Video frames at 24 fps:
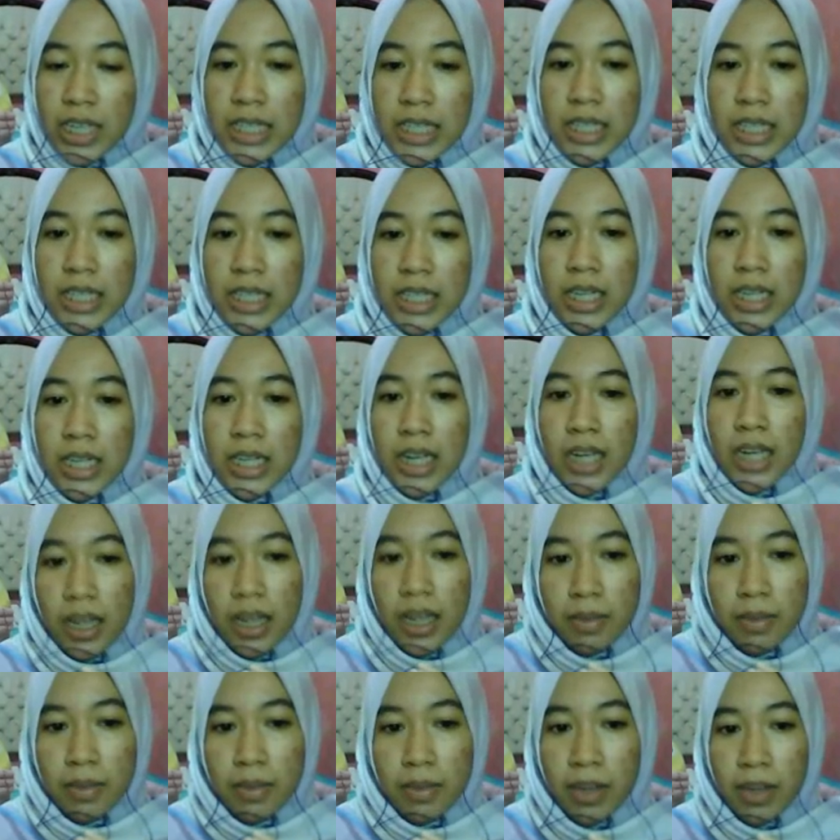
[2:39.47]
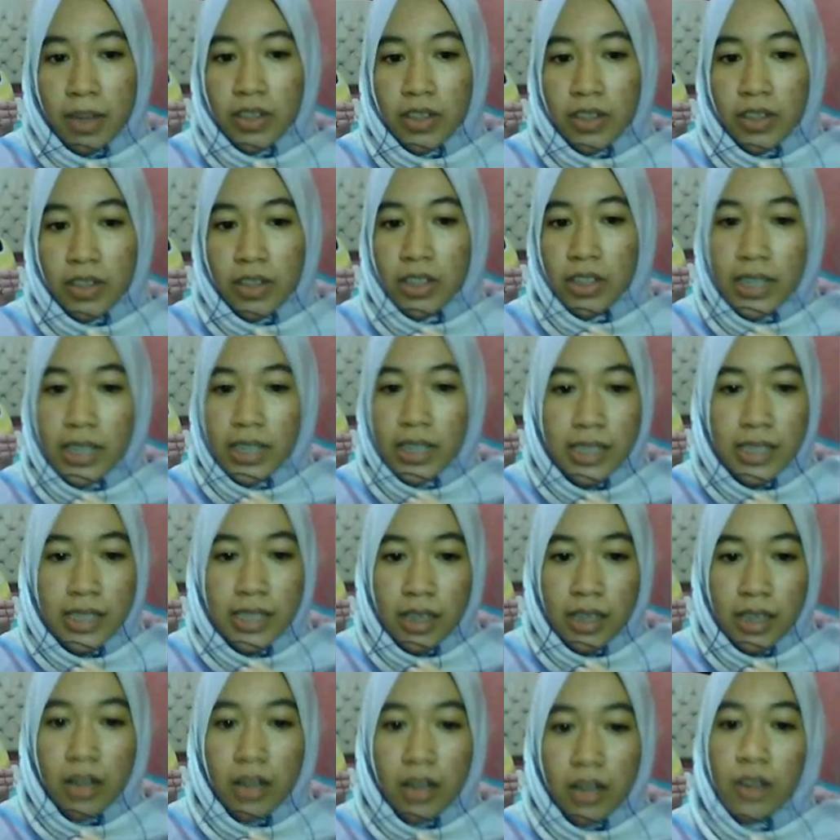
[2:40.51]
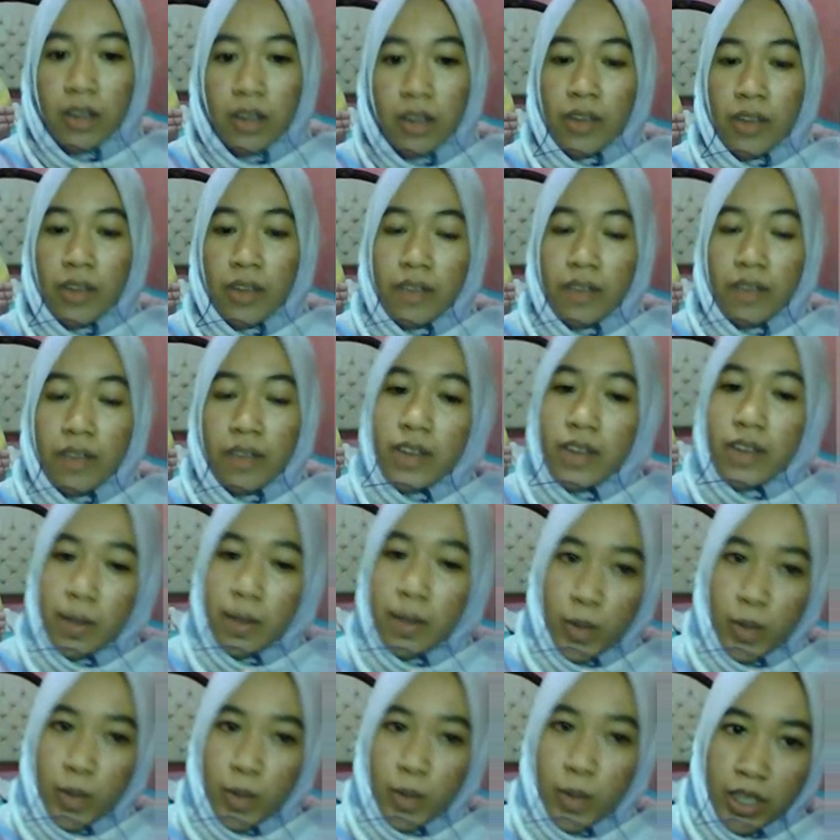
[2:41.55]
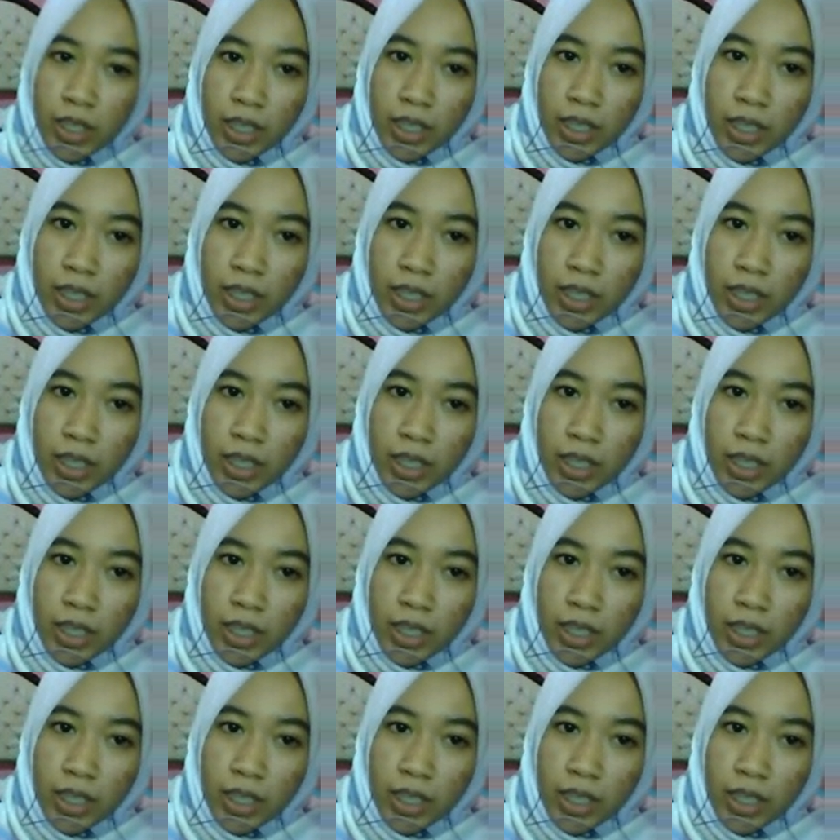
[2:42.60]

the name and contact details of every employee.